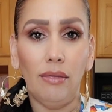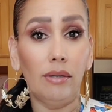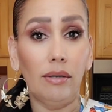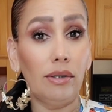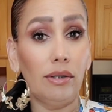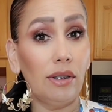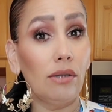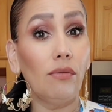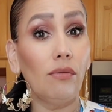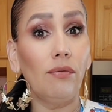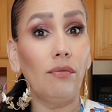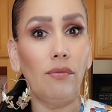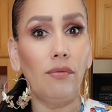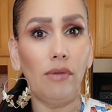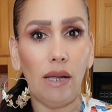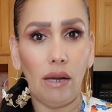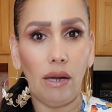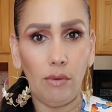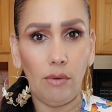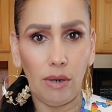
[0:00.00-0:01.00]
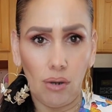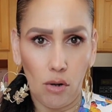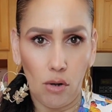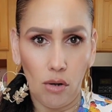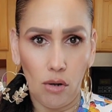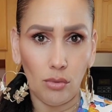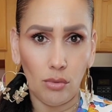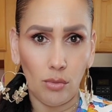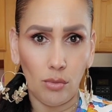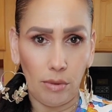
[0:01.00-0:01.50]
This is very
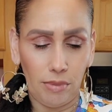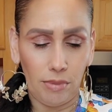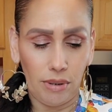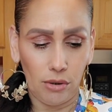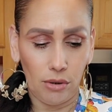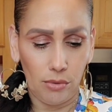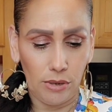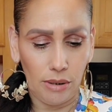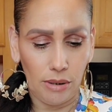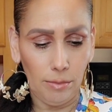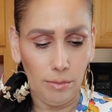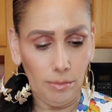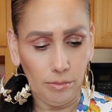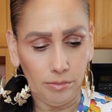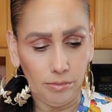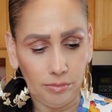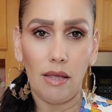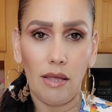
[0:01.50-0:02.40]
cold whipping cream.